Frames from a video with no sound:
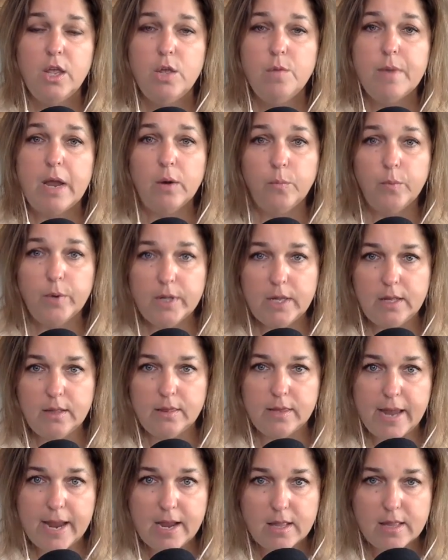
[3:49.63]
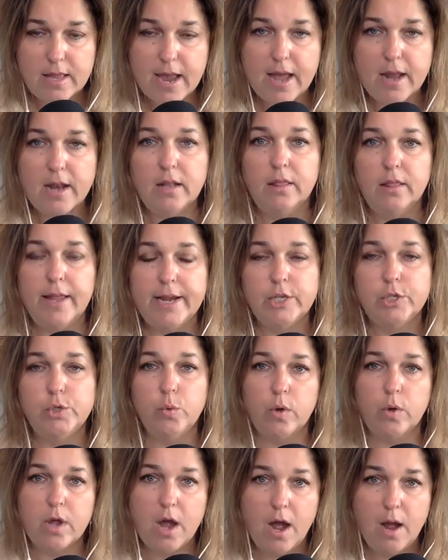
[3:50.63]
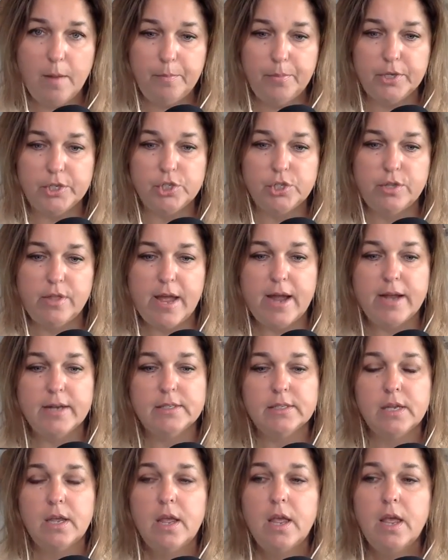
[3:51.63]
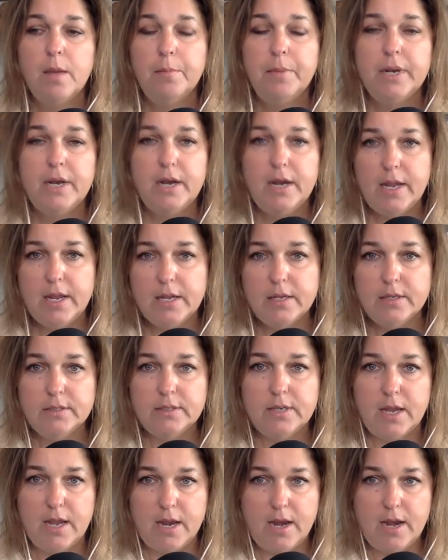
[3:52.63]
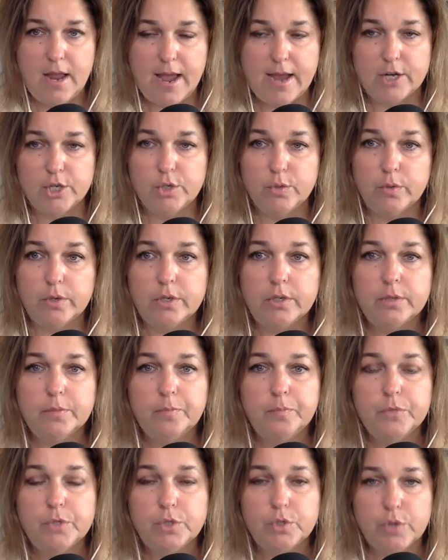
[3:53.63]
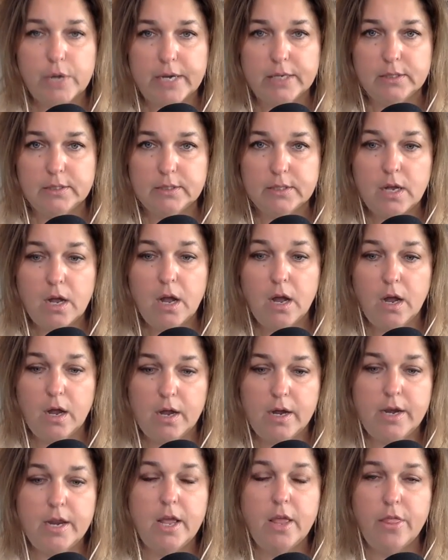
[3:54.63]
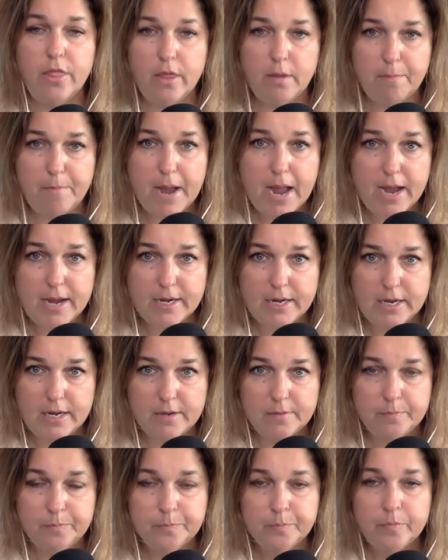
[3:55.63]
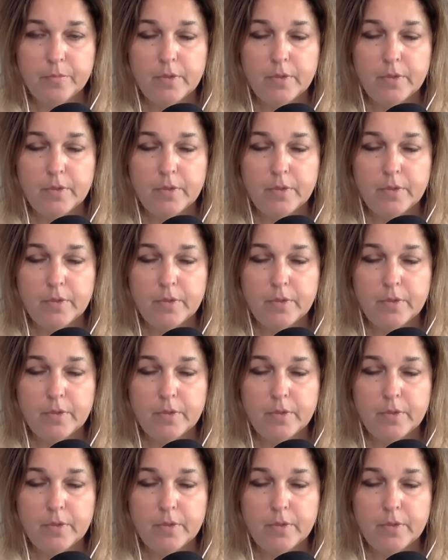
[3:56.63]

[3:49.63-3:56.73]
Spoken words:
You might really like that and like to accomplish that, but it is an actual stress on the body.